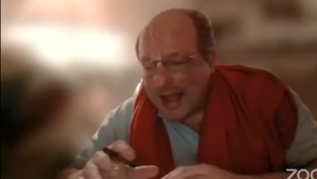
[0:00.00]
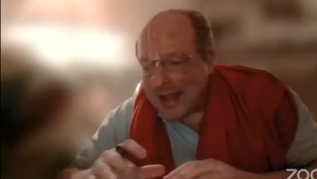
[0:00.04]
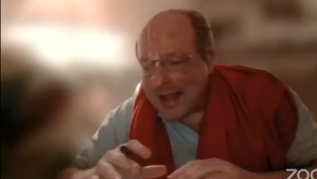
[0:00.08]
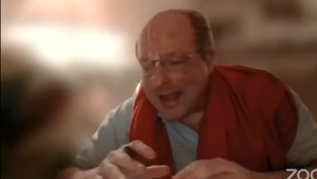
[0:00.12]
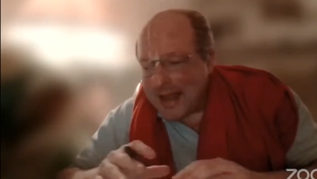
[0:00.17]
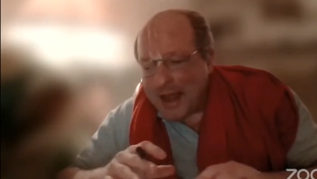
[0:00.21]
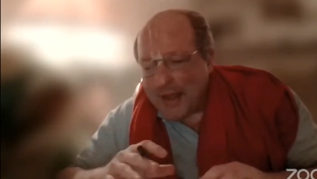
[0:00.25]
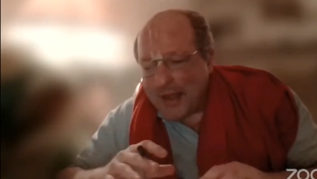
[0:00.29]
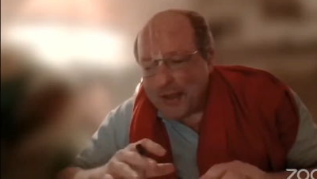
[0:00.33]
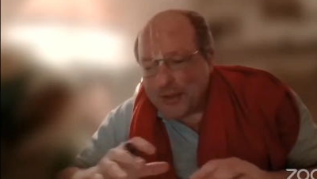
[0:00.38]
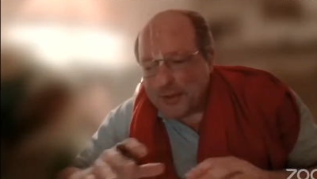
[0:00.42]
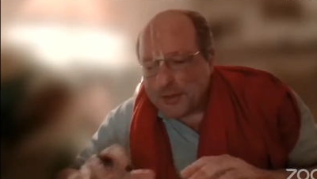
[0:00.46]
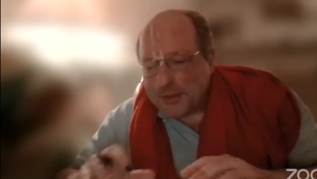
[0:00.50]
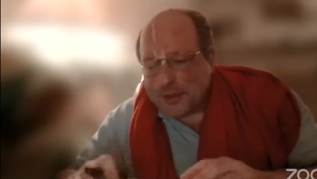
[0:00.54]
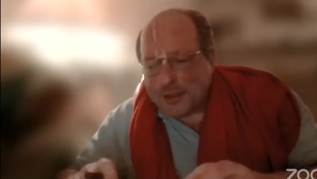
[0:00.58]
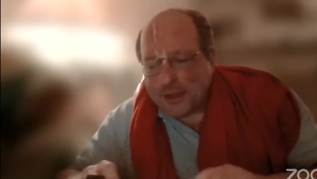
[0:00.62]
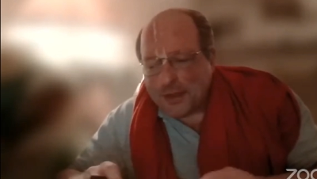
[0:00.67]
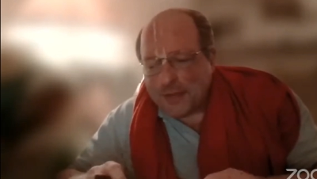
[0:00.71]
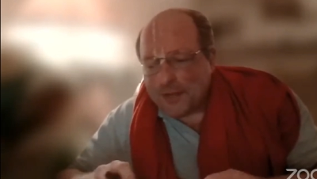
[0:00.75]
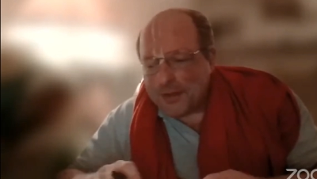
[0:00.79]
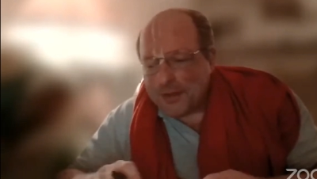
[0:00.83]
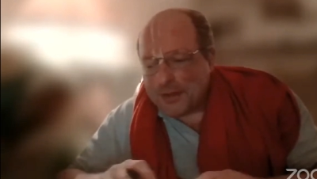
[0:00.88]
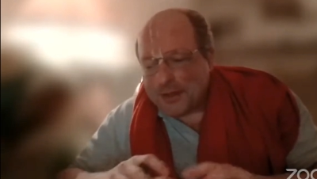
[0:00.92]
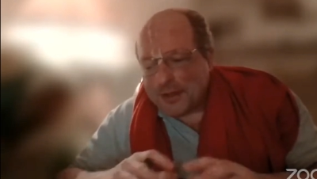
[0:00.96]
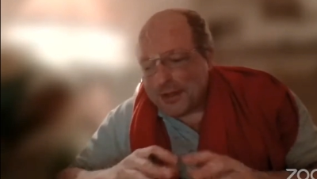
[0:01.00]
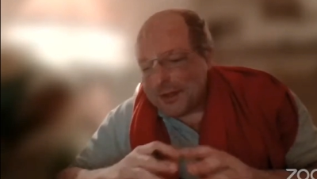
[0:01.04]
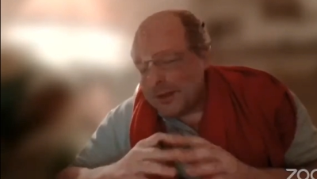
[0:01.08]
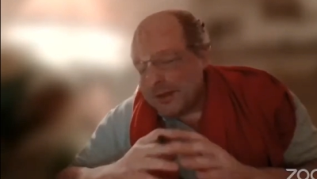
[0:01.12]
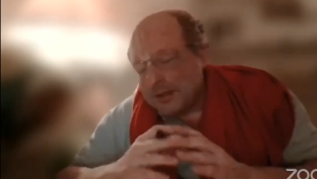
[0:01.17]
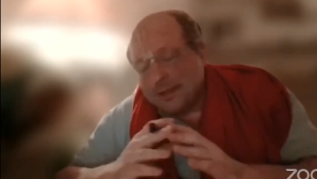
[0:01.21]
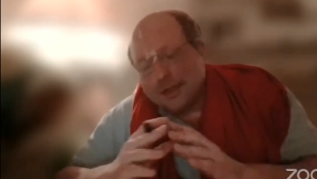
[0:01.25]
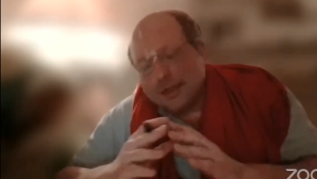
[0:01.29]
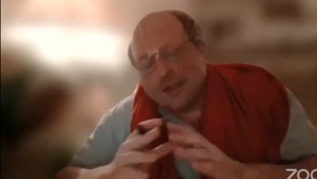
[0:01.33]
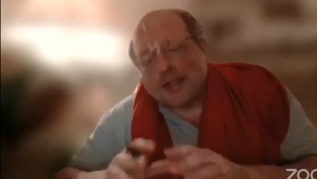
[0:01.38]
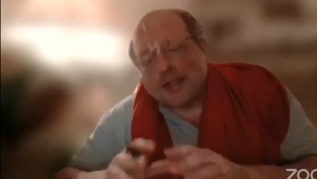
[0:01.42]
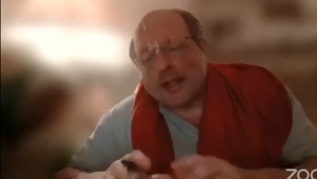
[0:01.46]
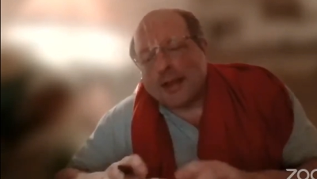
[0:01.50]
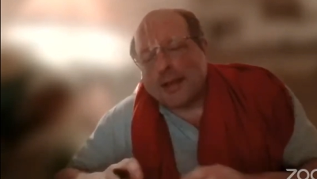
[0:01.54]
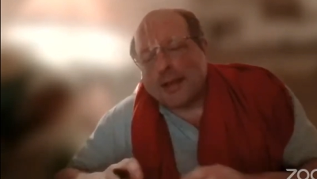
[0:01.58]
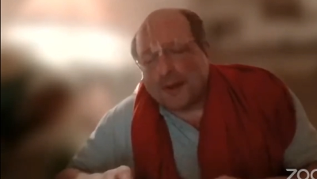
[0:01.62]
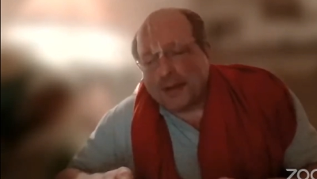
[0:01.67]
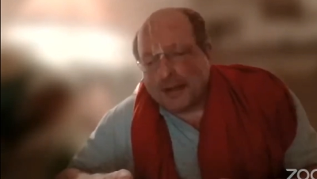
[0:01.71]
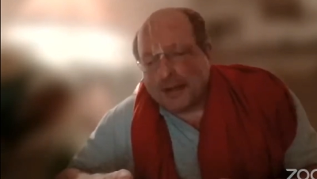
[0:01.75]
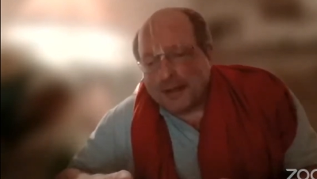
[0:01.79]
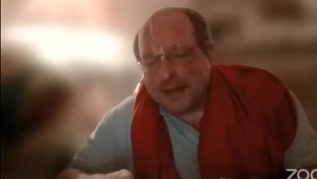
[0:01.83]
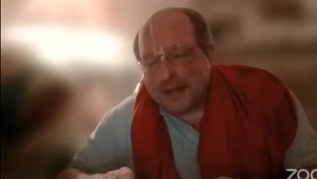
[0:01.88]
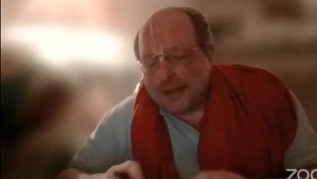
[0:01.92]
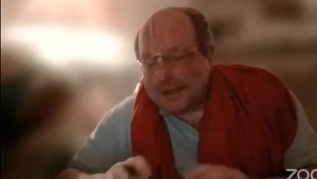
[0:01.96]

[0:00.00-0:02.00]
and how you serve each other. It's just lovely.